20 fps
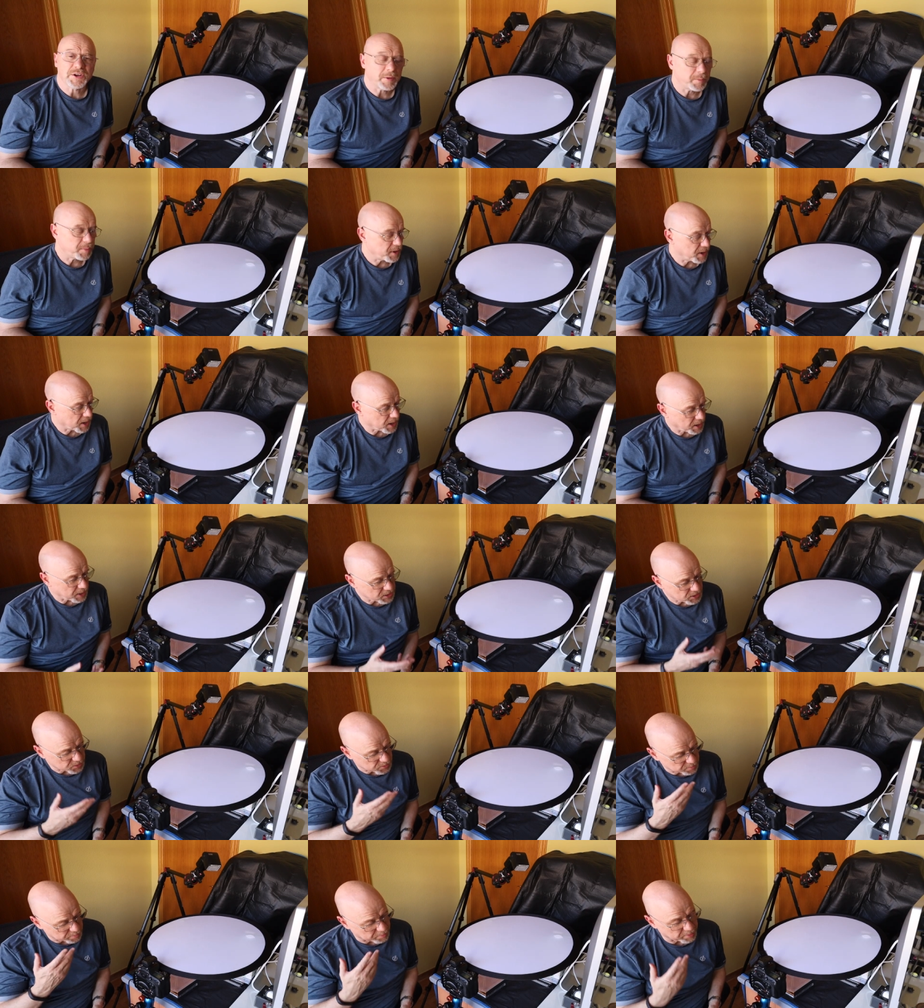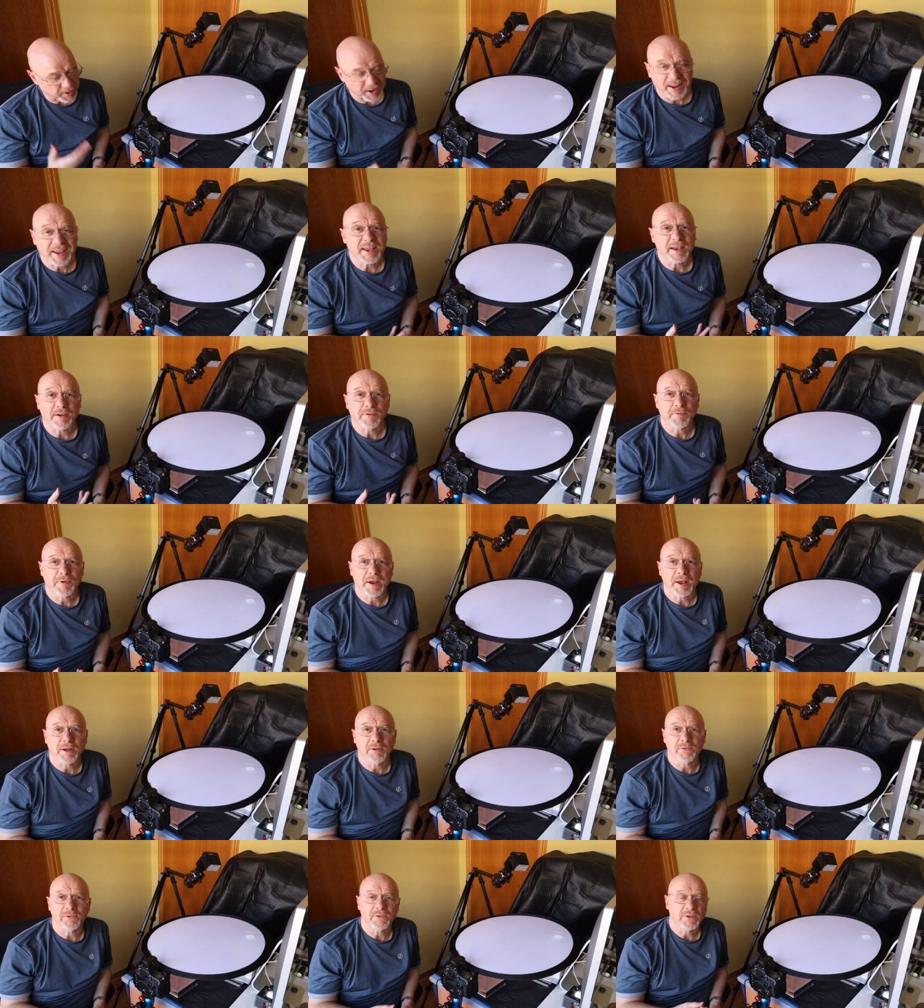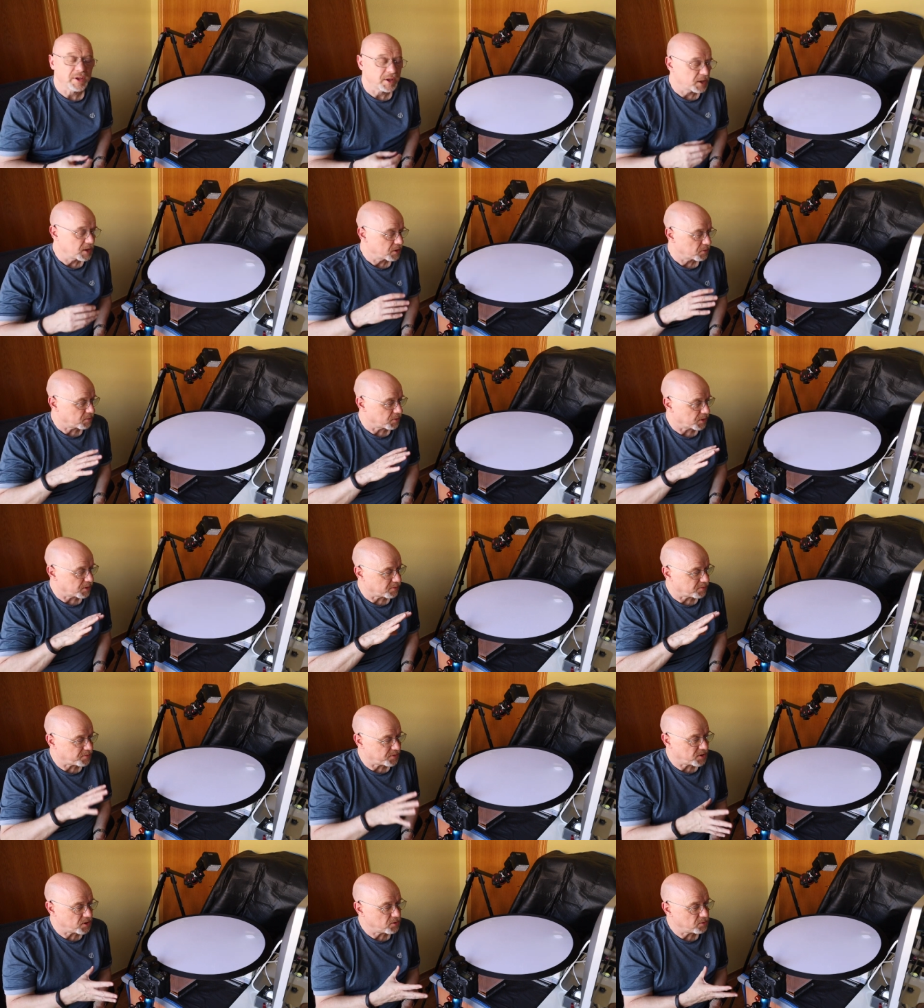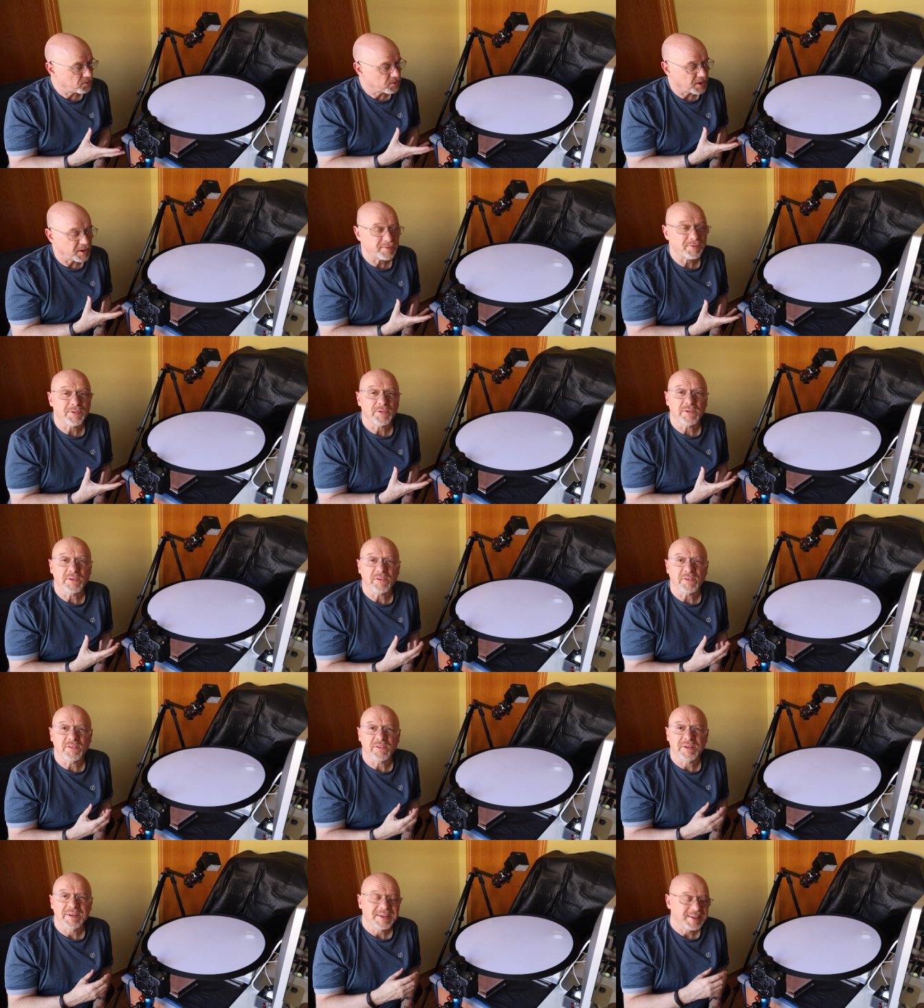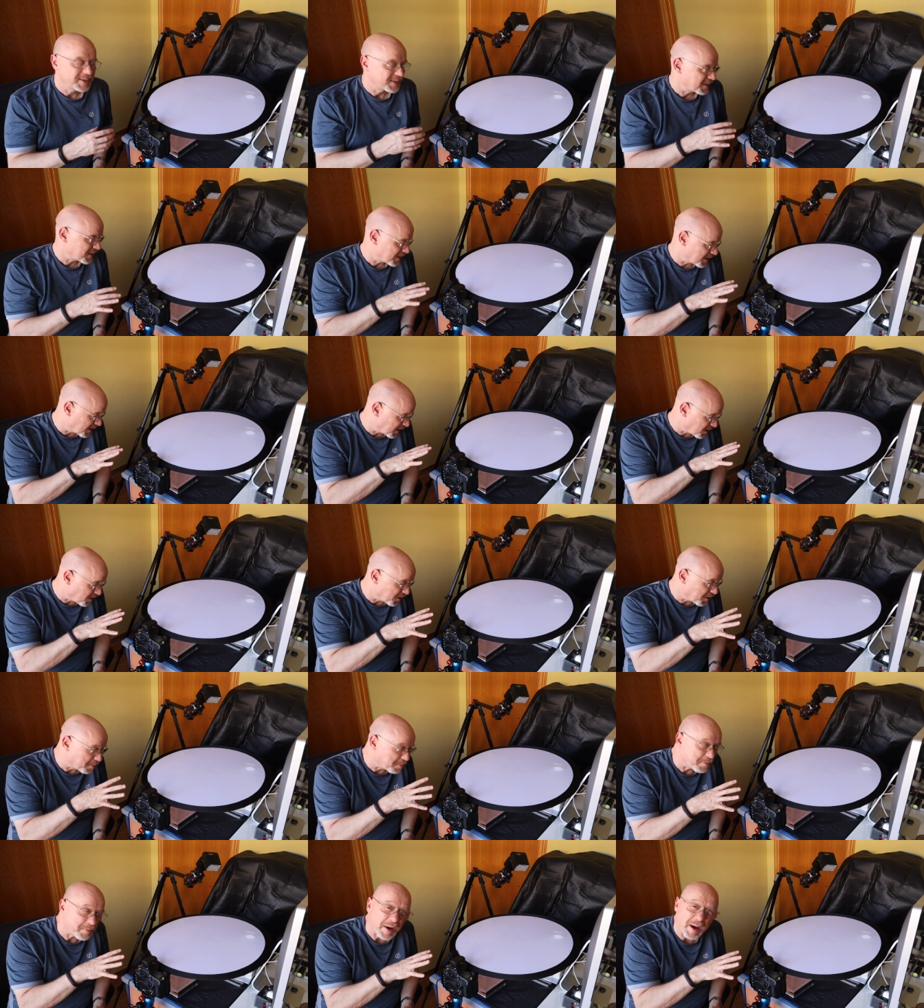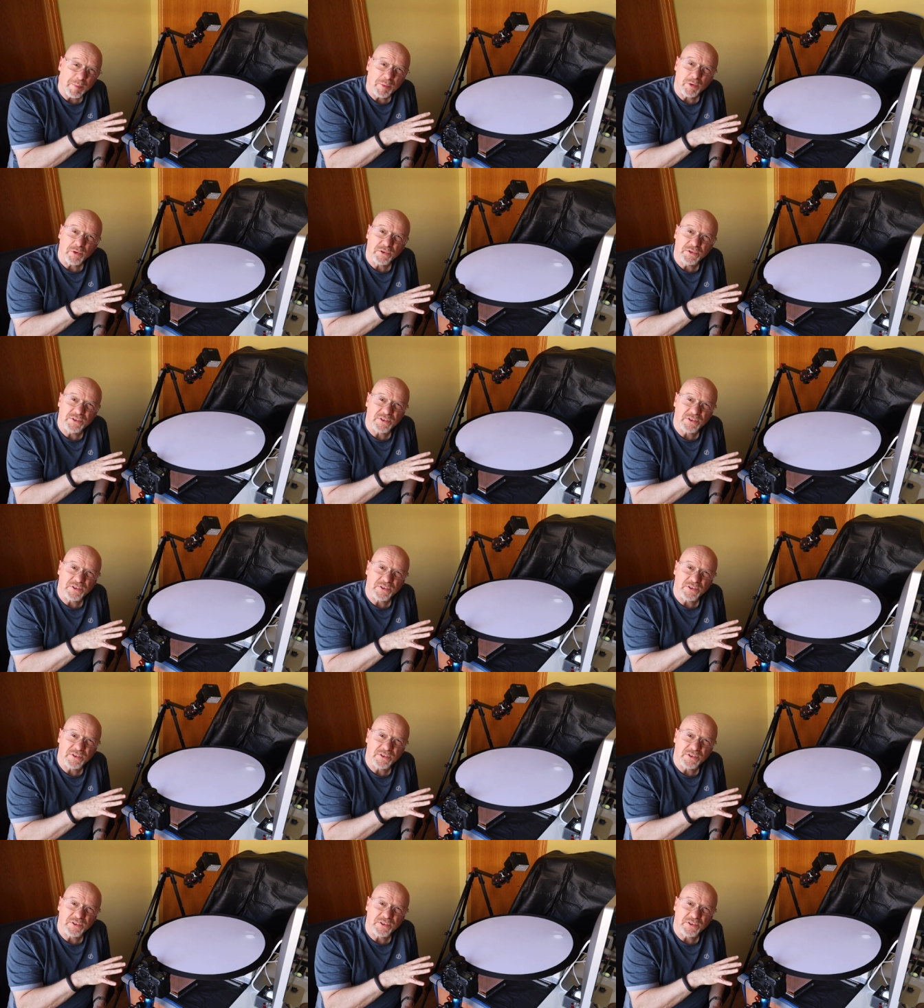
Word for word: going to be a case of playing around with a few different kind of bubble